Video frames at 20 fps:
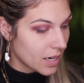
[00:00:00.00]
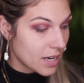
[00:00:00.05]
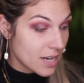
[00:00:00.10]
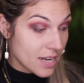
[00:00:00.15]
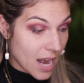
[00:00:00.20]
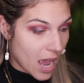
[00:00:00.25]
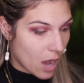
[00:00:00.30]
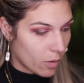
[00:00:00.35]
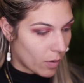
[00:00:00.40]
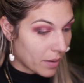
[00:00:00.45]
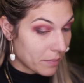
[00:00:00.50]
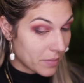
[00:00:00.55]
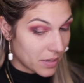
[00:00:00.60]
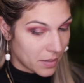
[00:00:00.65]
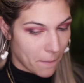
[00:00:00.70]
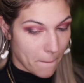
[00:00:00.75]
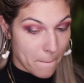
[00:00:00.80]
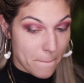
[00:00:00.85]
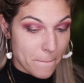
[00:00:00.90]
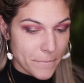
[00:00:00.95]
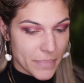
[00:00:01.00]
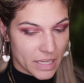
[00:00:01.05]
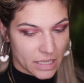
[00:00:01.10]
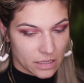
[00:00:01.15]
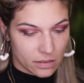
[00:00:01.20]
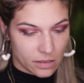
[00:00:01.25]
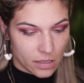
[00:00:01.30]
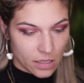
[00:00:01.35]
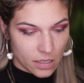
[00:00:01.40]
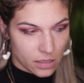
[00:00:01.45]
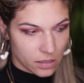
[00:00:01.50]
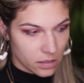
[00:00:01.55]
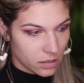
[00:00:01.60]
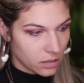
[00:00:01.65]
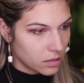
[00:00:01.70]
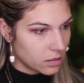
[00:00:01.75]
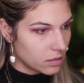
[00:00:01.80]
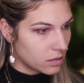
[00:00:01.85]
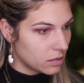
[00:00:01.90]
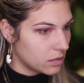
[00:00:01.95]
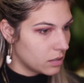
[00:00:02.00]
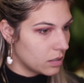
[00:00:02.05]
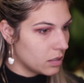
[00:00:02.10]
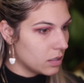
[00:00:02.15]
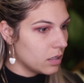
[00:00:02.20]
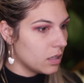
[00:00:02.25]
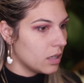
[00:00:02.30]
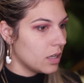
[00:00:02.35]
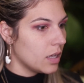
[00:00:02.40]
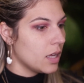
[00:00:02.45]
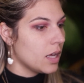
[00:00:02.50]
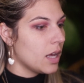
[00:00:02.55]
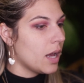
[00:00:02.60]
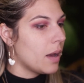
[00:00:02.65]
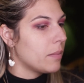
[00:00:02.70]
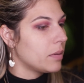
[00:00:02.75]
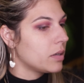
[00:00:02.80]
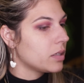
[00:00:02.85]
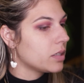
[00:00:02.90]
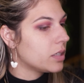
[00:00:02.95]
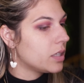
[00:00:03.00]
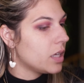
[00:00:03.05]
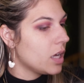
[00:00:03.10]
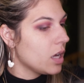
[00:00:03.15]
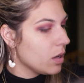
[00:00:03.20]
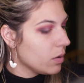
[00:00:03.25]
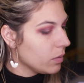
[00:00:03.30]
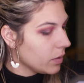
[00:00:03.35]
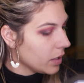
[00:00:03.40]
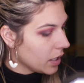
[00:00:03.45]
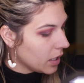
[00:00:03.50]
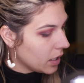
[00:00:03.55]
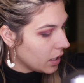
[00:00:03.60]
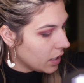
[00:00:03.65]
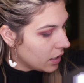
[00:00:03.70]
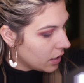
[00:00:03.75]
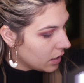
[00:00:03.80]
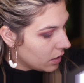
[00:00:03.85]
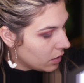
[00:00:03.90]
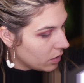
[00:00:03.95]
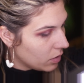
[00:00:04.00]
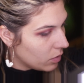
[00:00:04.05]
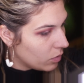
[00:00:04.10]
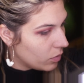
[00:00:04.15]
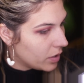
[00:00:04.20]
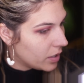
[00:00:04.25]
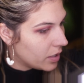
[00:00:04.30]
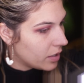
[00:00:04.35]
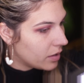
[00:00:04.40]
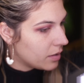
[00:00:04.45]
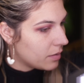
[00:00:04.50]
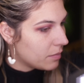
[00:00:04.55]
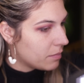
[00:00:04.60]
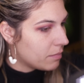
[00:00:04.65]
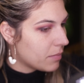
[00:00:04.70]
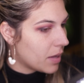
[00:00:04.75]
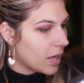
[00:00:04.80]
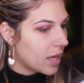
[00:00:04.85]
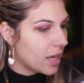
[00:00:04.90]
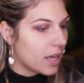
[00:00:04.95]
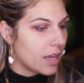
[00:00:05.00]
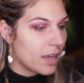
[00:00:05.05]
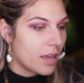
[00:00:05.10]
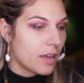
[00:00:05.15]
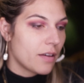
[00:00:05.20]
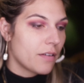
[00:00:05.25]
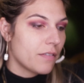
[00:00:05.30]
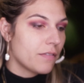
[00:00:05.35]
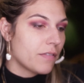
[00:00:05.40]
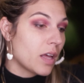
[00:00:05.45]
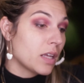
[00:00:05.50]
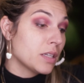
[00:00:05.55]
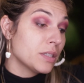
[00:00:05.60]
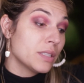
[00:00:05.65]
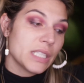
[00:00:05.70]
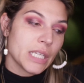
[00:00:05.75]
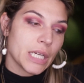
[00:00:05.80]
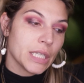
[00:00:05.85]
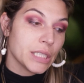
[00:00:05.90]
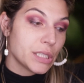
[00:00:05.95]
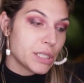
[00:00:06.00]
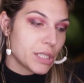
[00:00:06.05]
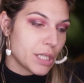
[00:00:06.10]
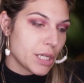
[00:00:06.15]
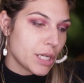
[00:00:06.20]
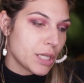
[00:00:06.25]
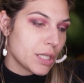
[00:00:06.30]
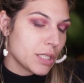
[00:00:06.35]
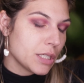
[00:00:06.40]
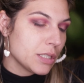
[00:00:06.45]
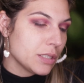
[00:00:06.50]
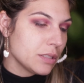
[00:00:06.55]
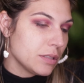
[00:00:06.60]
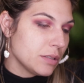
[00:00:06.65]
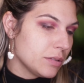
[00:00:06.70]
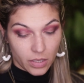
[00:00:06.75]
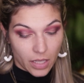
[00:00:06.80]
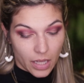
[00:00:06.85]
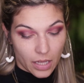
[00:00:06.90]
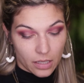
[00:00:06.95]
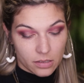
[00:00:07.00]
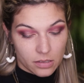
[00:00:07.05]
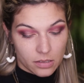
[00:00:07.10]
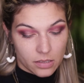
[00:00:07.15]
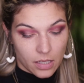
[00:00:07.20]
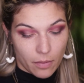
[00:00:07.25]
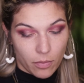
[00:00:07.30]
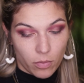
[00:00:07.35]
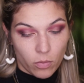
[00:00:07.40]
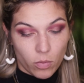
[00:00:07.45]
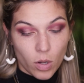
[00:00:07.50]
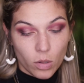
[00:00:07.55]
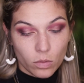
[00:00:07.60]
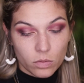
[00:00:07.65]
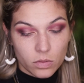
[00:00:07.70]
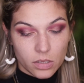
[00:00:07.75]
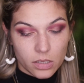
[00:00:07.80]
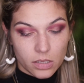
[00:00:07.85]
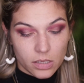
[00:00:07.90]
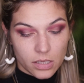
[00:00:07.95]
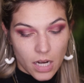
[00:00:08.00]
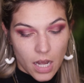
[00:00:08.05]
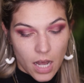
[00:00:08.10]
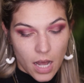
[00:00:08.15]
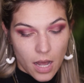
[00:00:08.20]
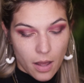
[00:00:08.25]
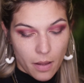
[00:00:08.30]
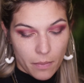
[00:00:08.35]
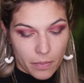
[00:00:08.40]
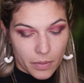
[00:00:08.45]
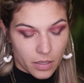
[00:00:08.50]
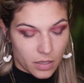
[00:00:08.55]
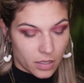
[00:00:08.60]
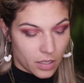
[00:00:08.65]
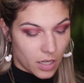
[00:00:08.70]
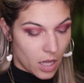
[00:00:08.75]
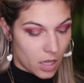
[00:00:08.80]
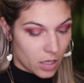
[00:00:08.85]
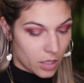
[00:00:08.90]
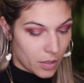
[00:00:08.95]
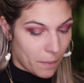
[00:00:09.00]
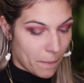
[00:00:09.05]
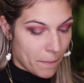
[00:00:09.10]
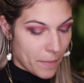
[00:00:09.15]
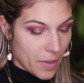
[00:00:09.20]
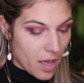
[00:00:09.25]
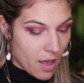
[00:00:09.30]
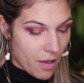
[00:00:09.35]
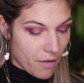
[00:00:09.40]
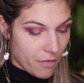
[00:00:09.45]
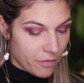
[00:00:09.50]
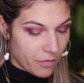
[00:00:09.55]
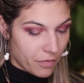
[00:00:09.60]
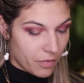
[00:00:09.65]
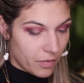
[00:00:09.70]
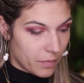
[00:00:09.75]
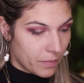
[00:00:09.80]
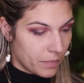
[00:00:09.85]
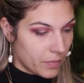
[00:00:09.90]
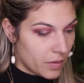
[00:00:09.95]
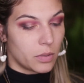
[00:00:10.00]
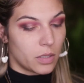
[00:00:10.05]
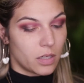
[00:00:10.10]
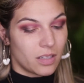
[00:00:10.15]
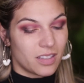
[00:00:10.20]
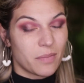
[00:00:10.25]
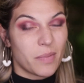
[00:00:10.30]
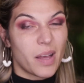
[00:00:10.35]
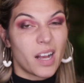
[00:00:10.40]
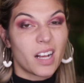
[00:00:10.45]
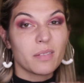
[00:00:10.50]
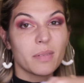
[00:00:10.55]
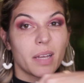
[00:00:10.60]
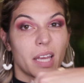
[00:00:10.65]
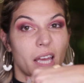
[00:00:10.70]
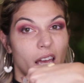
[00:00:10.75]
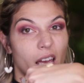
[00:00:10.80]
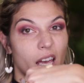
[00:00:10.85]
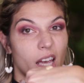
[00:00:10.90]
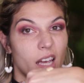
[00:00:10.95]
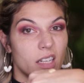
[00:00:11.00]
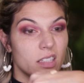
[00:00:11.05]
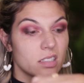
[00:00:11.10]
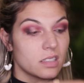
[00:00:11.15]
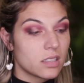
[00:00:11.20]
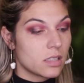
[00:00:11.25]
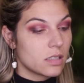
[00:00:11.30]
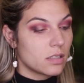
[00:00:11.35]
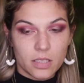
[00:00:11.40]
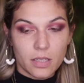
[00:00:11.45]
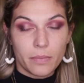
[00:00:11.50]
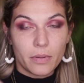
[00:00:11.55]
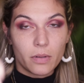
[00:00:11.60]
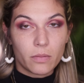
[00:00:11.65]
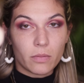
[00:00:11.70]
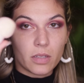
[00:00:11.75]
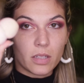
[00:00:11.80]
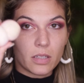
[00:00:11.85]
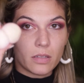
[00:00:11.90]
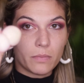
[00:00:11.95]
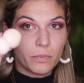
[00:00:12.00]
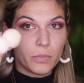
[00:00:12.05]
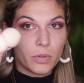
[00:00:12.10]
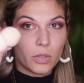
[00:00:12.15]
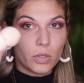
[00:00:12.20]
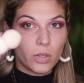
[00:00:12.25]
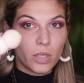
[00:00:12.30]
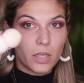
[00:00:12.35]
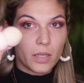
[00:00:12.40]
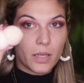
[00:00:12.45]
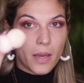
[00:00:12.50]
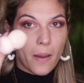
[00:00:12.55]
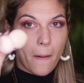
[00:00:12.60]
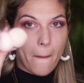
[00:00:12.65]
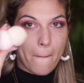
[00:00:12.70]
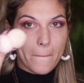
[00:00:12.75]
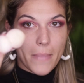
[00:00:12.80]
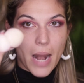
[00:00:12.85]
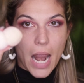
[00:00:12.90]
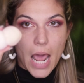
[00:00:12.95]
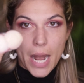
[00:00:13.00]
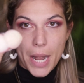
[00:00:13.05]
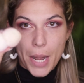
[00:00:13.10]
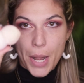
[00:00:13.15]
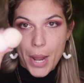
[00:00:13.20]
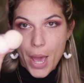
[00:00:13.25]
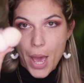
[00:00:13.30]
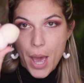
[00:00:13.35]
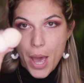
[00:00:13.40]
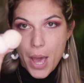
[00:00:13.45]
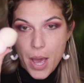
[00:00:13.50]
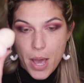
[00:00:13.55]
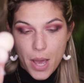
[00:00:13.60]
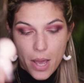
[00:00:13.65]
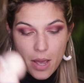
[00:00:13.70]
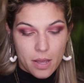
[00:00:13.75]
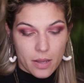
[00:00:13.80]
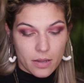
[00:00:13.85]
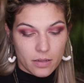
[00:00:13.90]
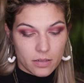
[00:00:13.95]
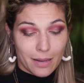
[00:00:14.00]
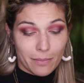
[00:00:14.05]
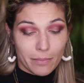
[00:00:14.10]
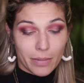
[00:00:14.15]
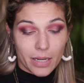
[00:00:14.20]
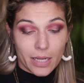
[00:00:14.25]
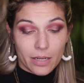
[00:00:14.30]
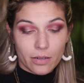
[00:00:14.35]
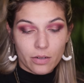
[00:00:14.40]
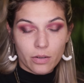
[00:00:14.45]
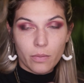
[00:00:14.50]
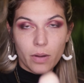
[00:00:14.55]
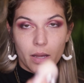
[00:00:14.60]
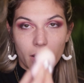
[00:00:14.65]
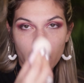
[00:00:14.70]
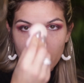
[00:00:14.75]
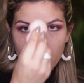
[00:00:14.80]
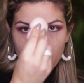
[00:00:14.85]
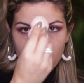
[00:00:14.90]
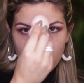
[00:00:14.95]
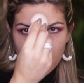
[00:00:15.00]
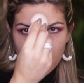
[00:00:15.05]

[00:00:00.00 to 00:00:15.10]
Now I mean business. I'm gonna go in with my foundation. Can't Stop, Won't Stop in the color Buff. Put it on the back of my hand. Dip in with a beauty blender and blend away.